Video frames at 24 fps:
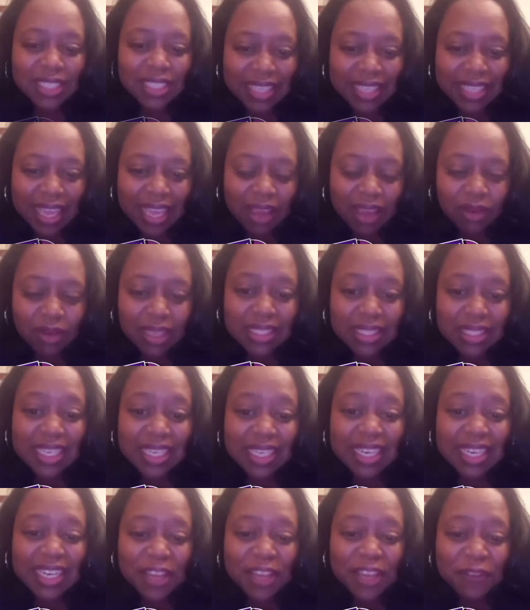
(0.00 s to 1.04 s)
discount, a
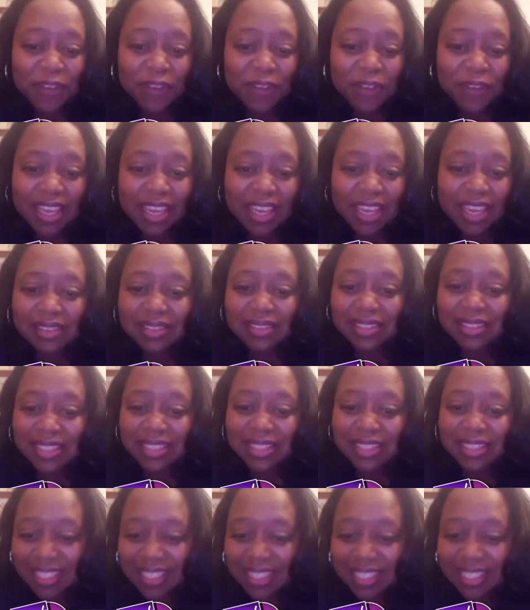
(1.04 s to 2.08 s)
significant
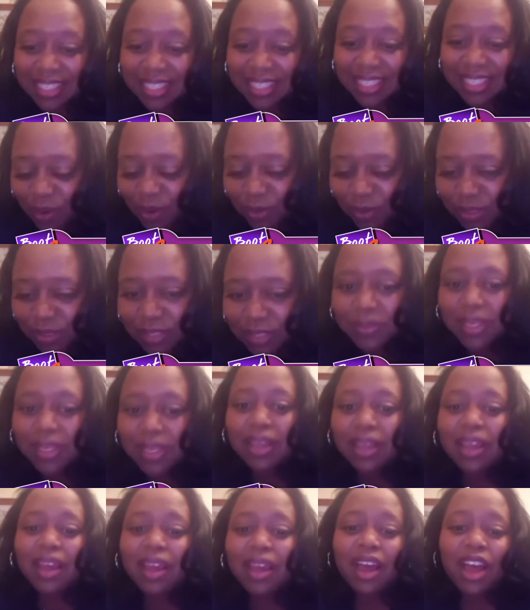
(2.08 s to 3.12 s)
discount
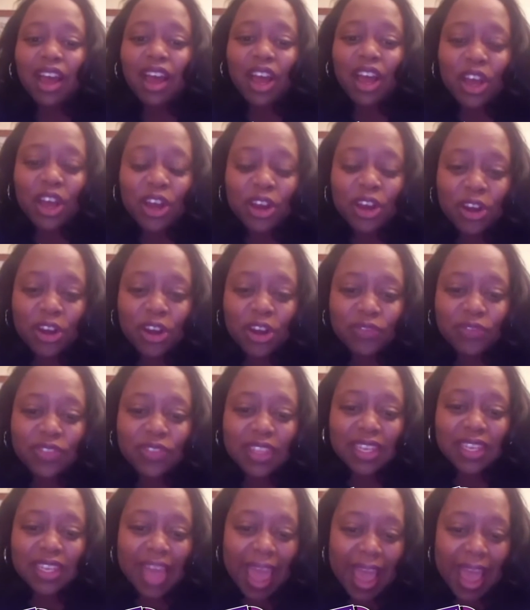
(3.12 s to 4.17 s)

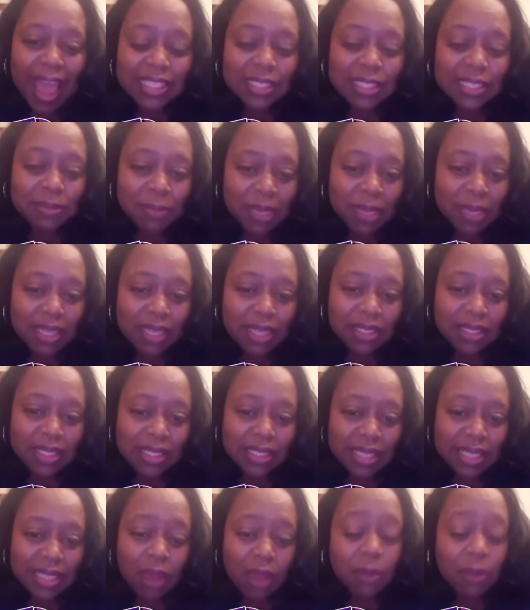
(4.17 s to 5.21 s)
of the last
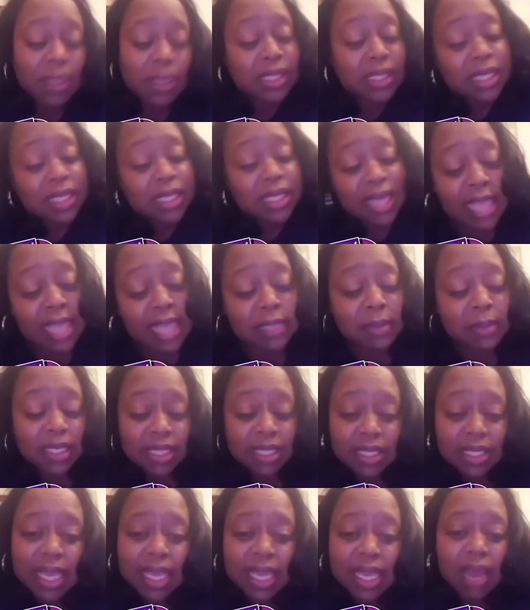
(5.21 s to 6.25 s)
minute discount, because the last
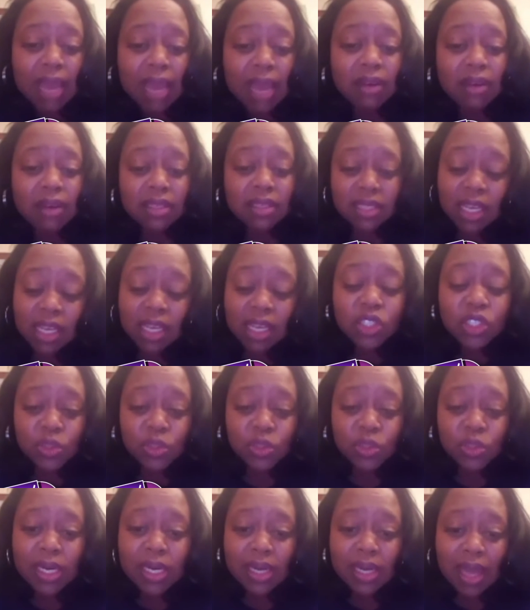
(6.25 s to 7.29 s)
minute discount is
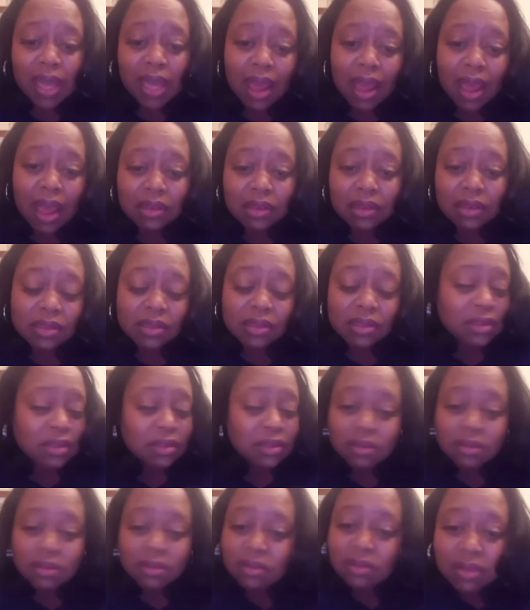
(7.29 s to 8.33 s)
$129.
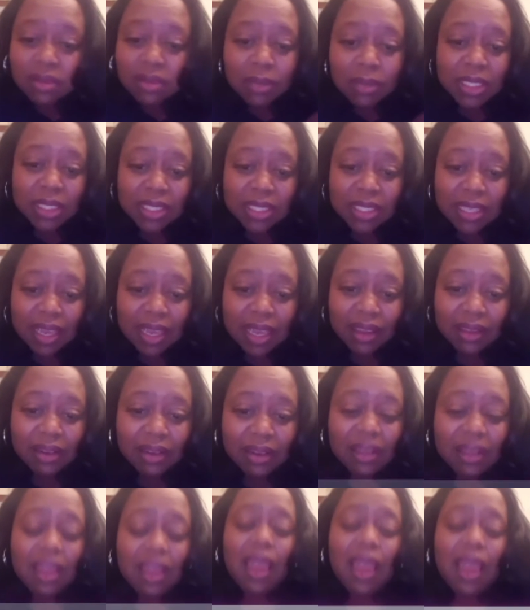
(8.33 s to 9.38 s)
I'm just
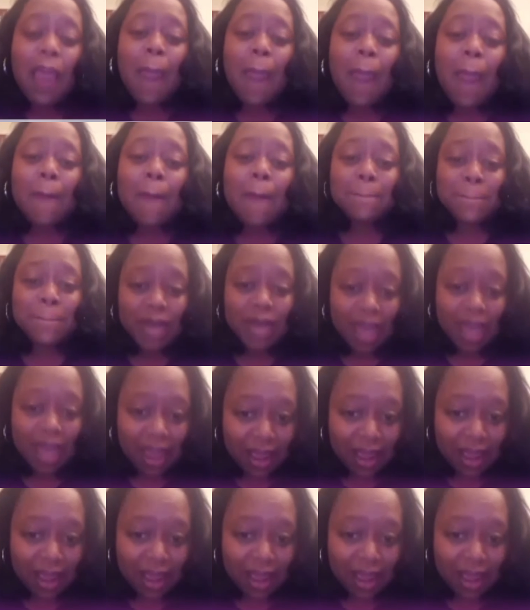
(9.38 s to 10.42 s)
saying.
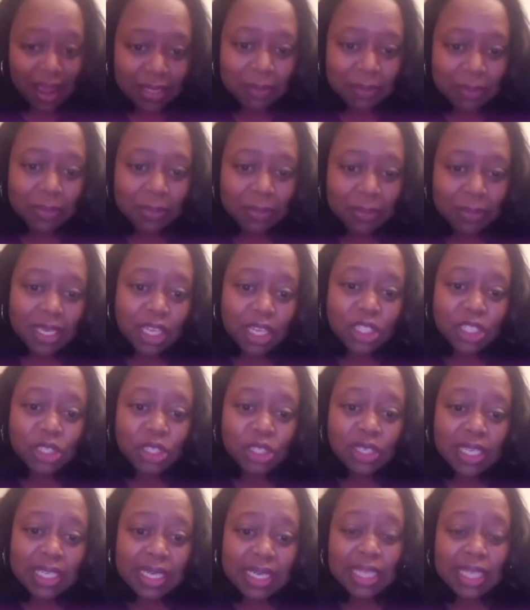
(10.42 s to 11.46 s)
But because you're
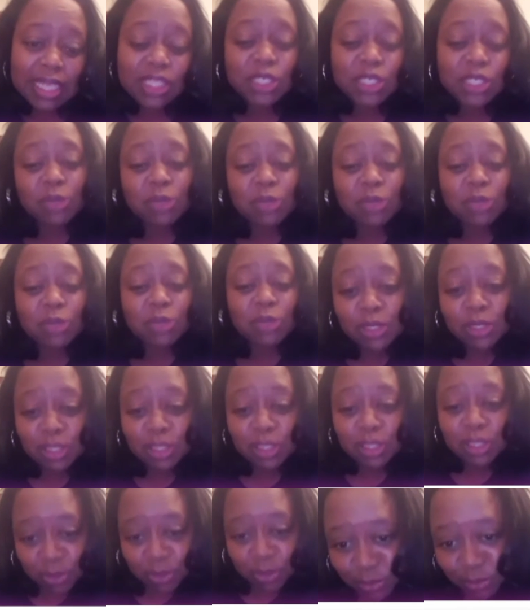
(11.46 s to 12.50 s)
listening to
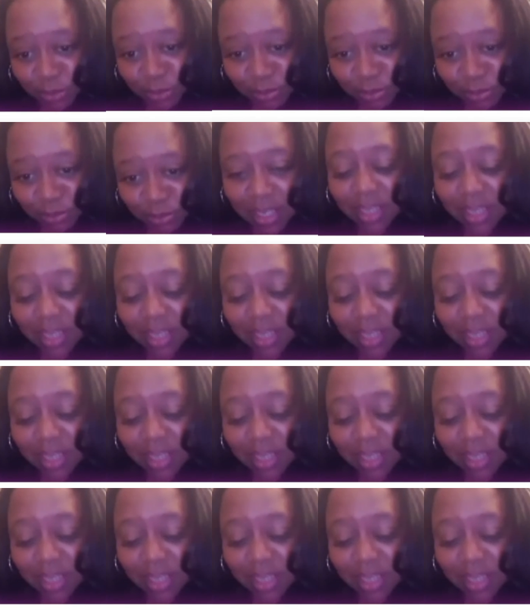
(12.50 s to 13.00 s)
Boot2boom,